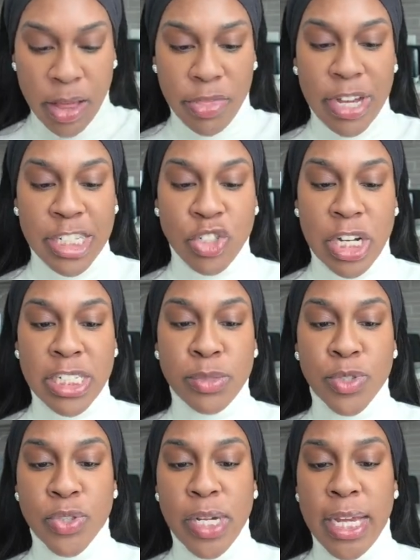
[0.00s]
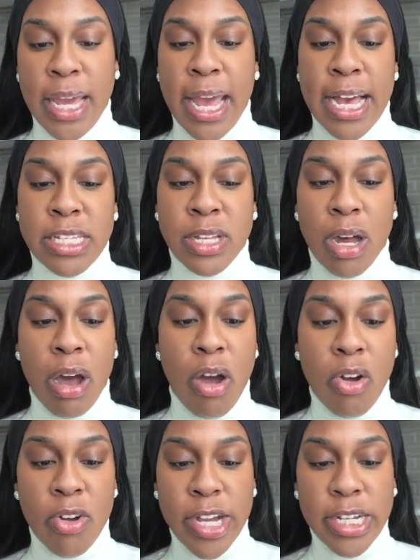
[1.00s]
They're stretchable and it has the
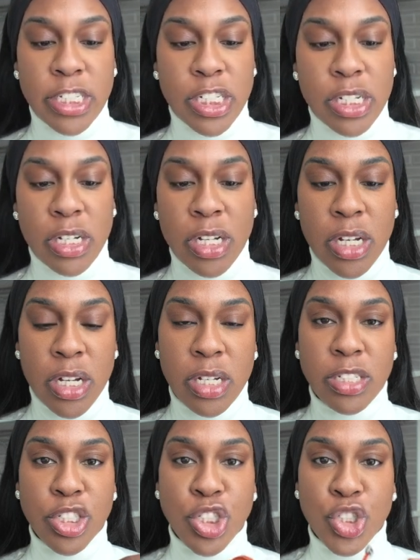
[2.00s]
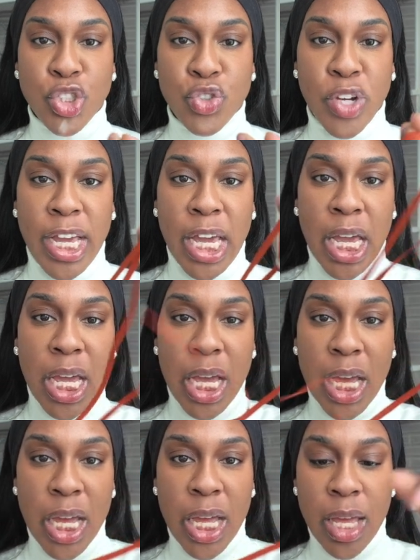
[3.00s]
orange string
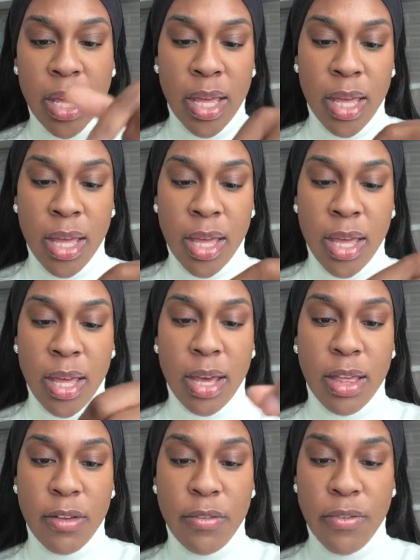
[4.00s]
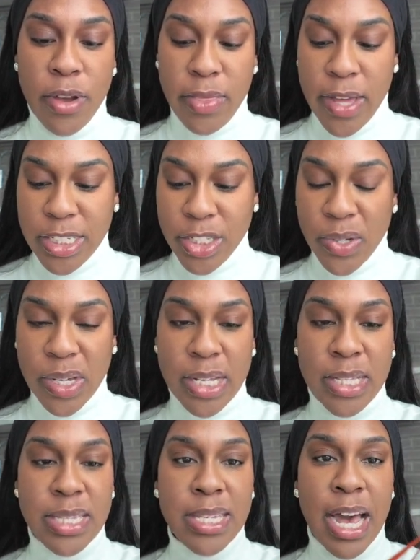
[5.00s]
in the front that you
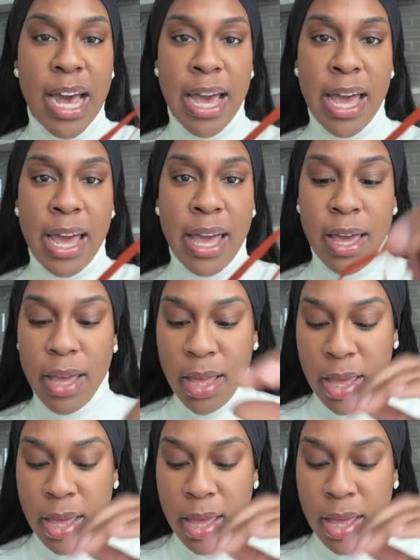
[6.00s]
can tie.